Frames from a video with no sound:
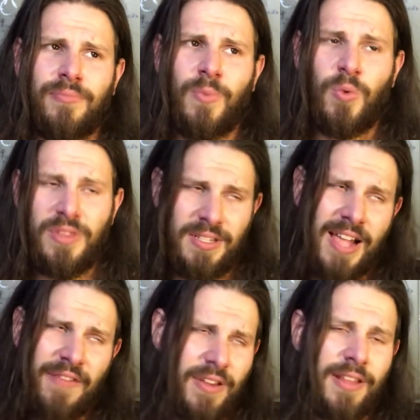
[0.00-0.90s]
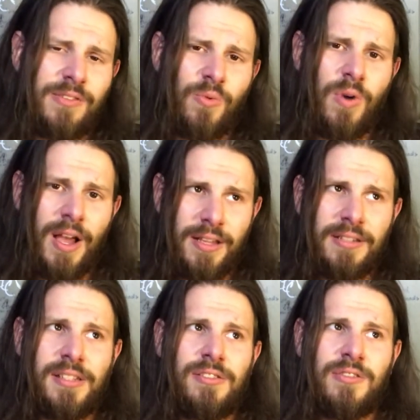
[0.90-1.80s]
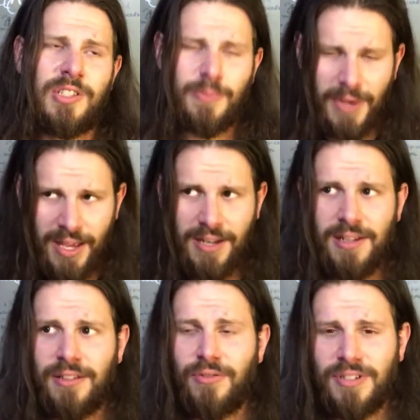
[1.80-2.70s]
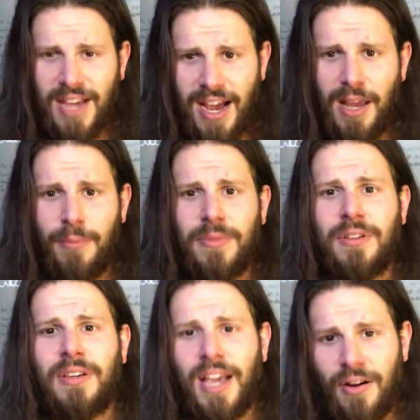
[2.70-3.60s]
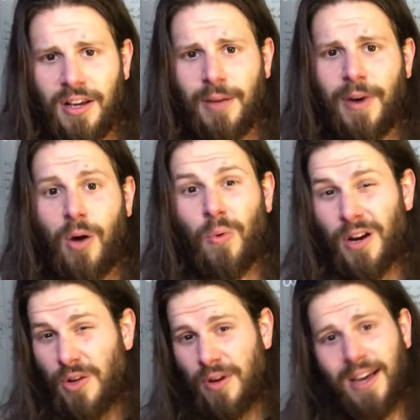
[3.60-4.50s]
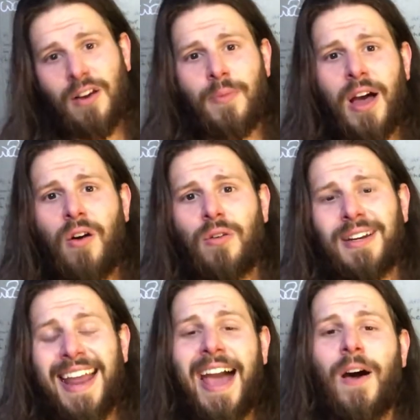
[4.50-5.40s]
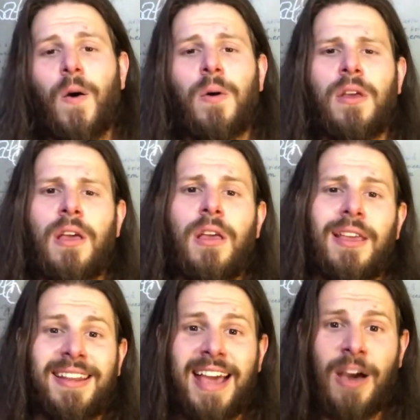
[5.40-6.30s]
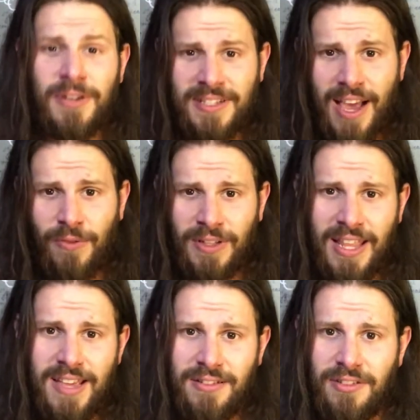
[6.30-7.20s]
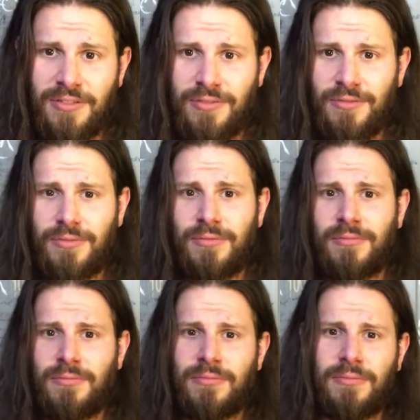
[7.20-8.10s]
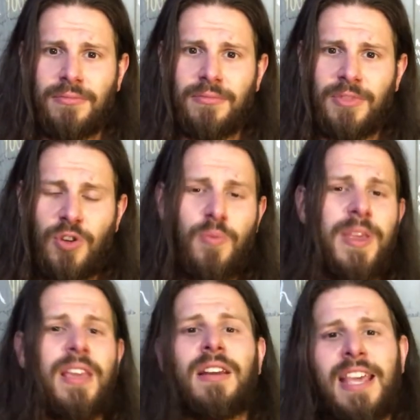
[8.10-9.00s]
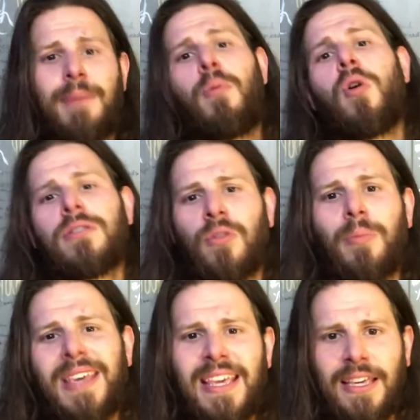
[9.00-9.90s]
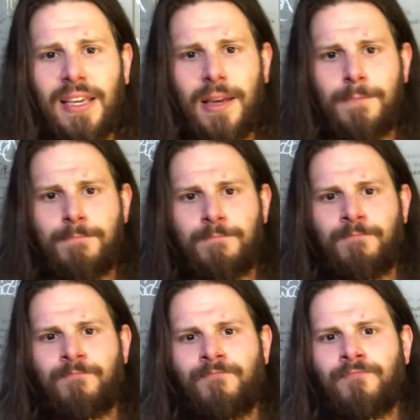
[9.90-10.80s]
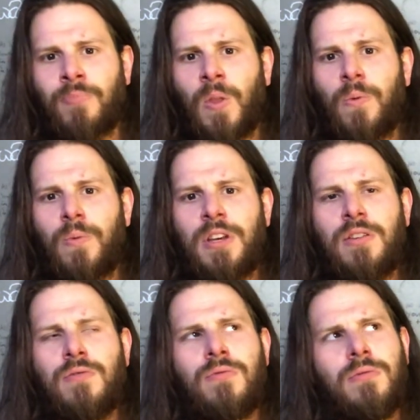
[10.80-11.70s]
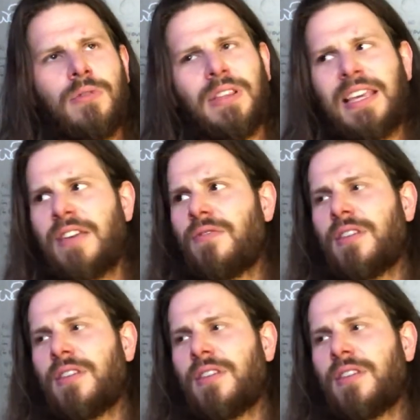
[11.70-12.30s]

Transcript: When this life ends, what did you spend your time caring about? What do you care about now? And how does that relate to you being an immortal being? When you leave